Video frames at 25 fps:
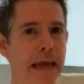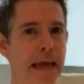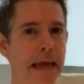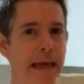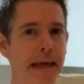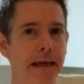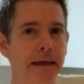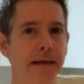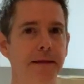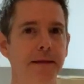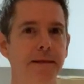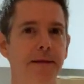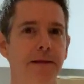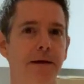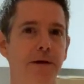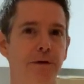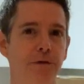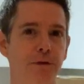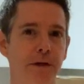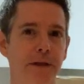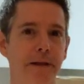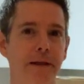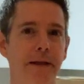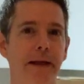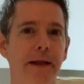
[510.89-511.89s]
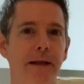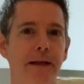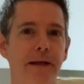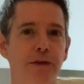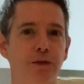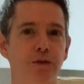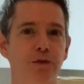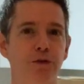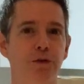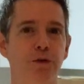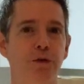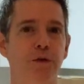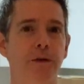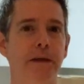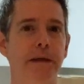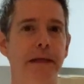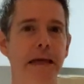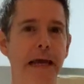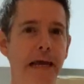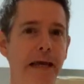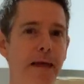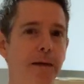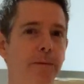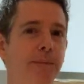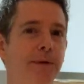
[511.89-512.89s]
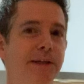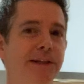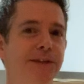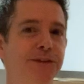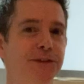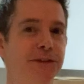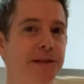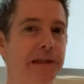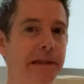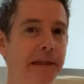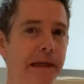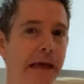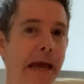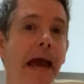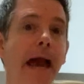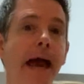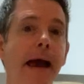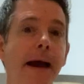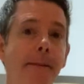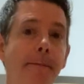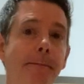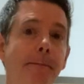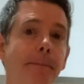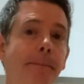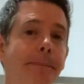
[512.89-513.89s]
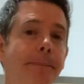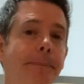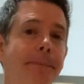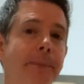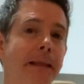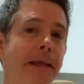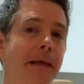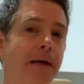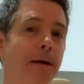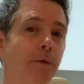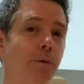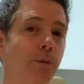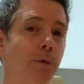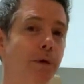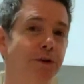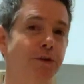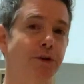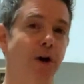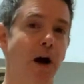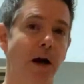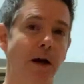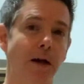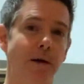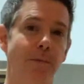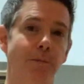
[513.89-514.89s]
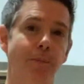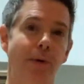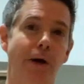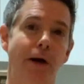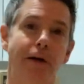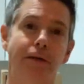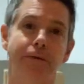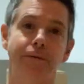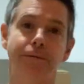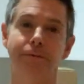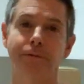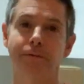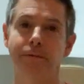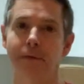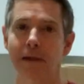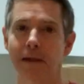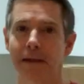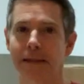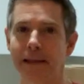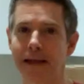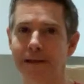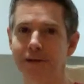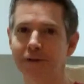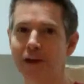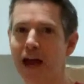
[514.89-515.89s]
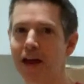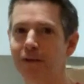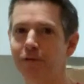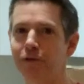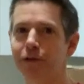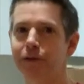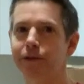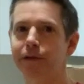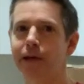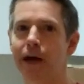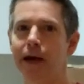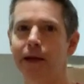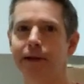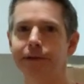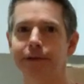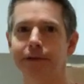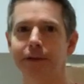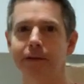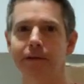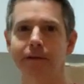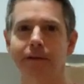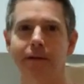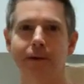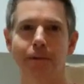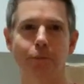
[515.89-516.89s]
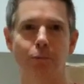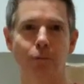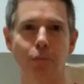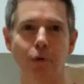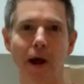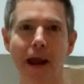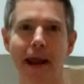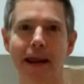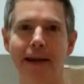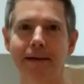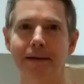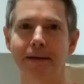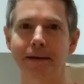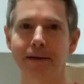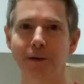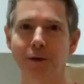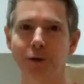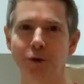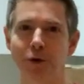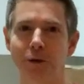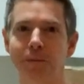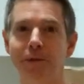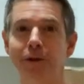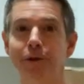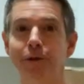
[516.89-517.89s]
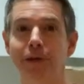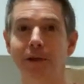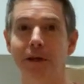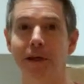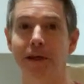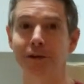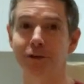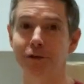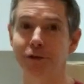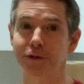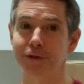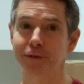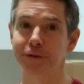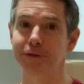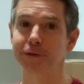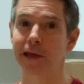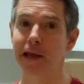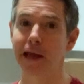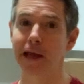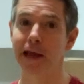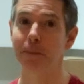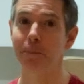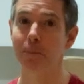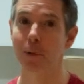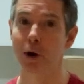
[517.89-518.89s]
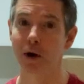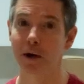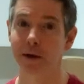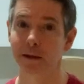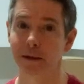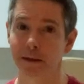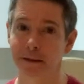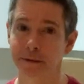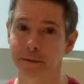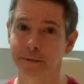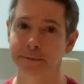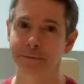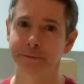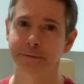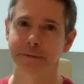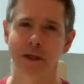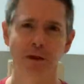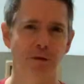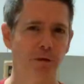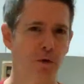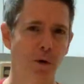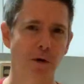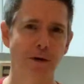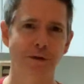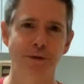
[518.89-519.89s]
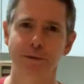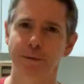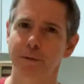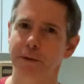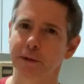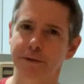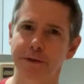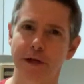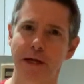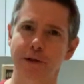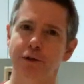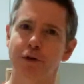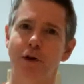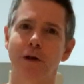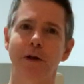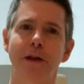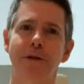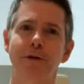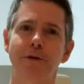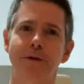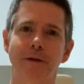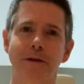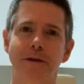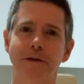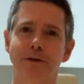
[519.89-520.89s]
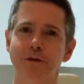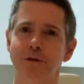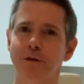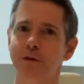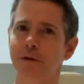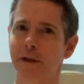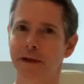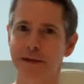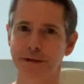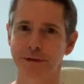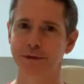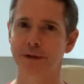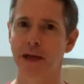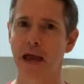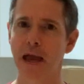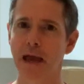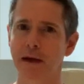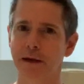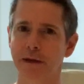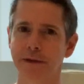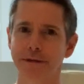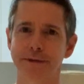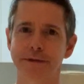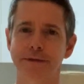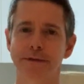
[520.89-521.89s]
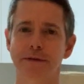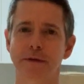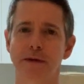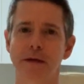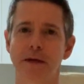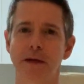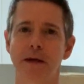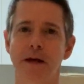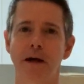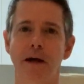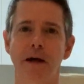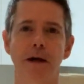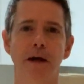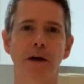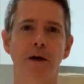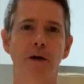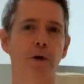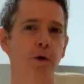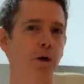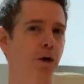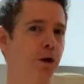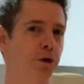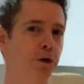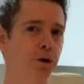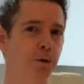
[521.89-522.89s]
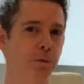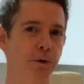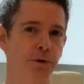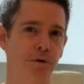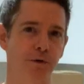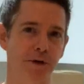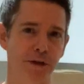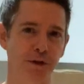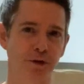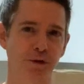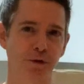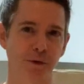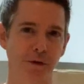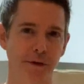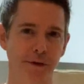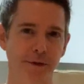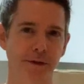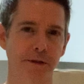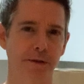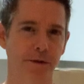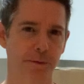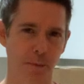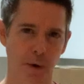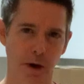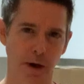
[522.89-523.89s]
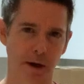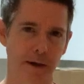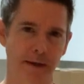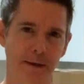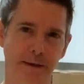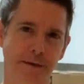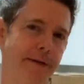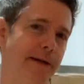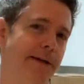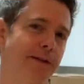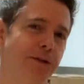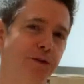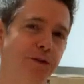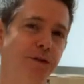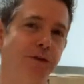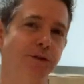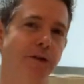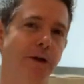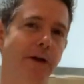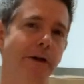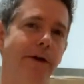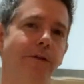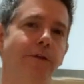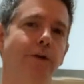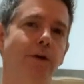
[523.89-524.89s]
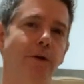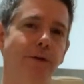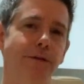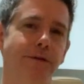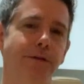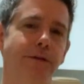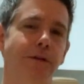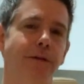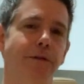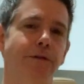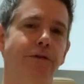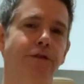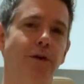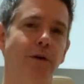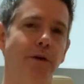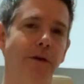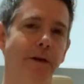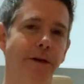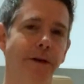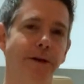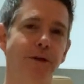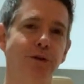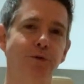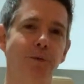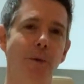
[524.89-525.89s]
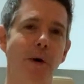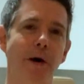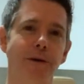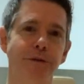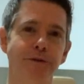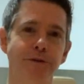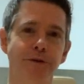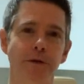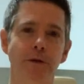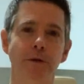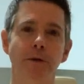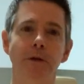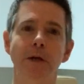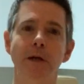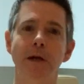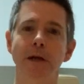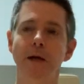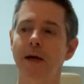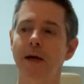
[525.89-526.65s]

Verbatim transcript: anything related to the A B C M we'll talk about. That's advertising, branding, communications, and marketing. And of course, we'll touch on other things too, like sales uh, or human resources. Marketing touches uh, those uh, certainly as well too.